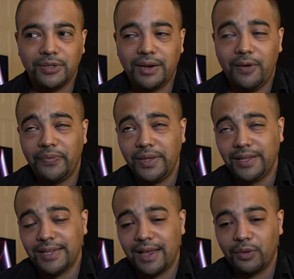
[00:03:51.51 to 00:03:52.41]
So I don't think
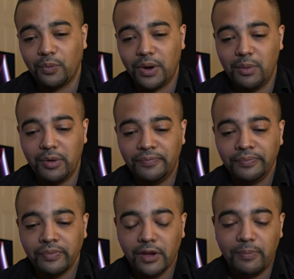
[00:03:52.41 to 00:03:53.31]
it's out of the realm of
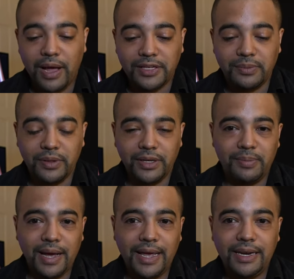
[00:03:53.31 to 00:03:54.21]
possibility possibility
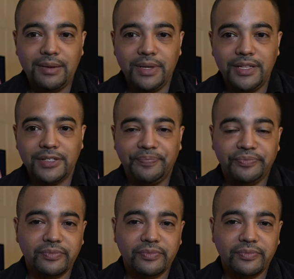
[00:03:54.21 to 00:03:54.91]
by any means.